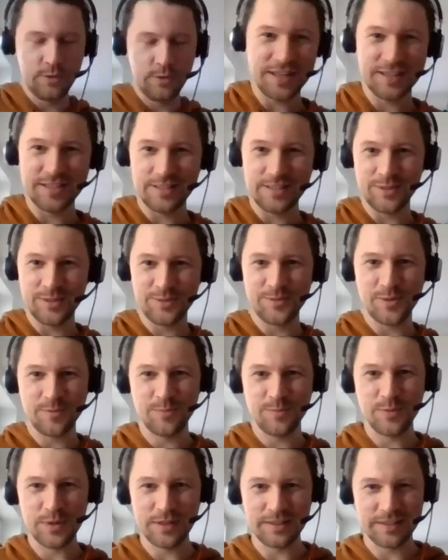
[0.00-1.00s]
thanks a lot for
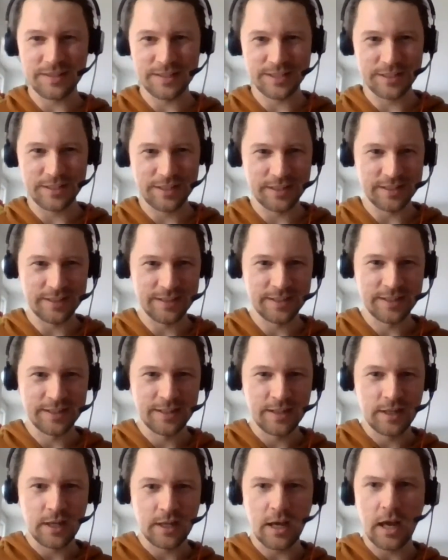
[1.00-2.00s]
putting this together.
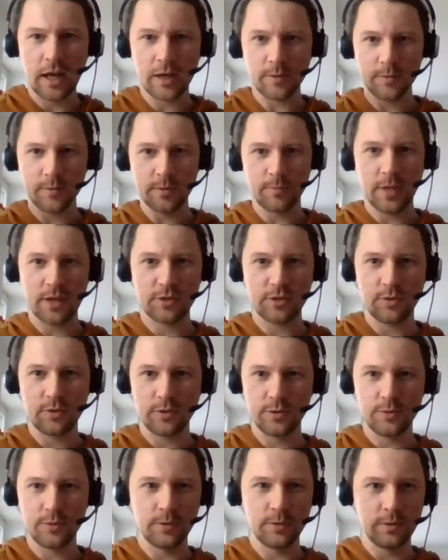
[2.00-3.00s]
I will make
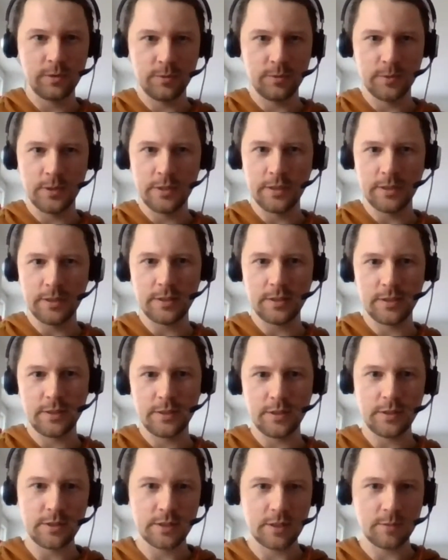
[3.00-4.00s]
sure to include a link in
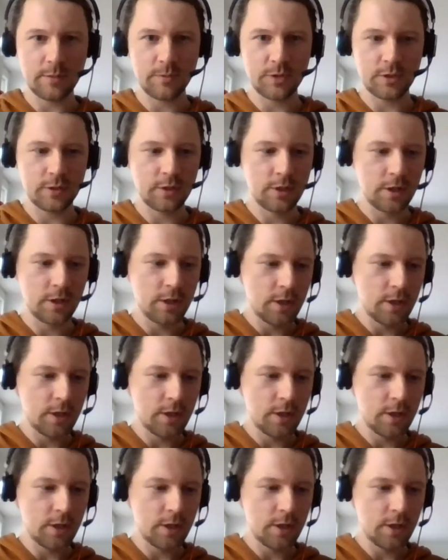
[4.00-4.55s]
the description.